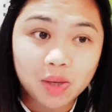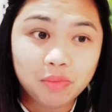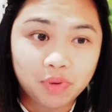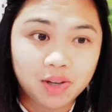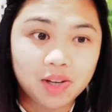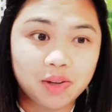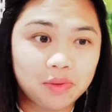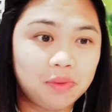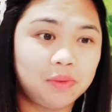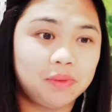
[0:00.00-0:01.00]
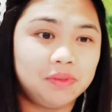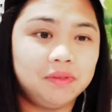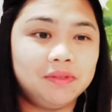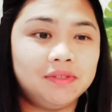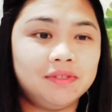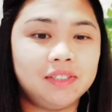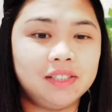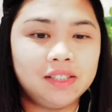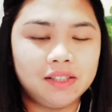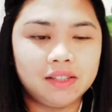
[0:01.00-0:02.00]
pretty cool
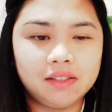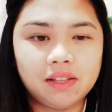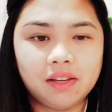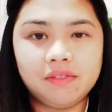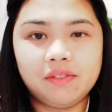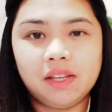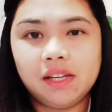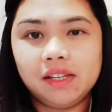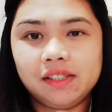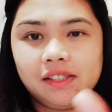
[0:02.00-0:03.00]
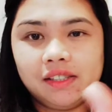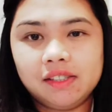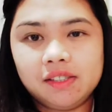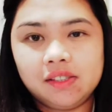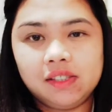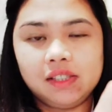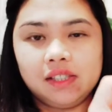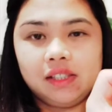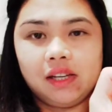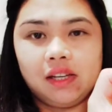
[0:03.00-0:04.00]
love that so this
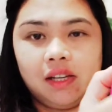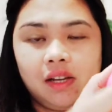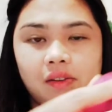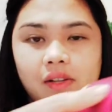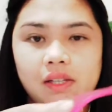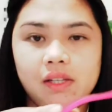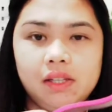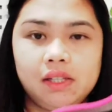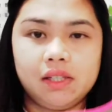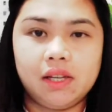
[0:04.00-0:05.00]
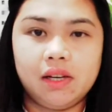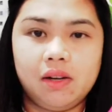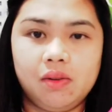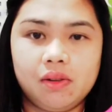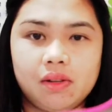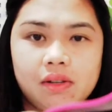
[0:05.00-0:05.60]
is gonna how good it's gonna look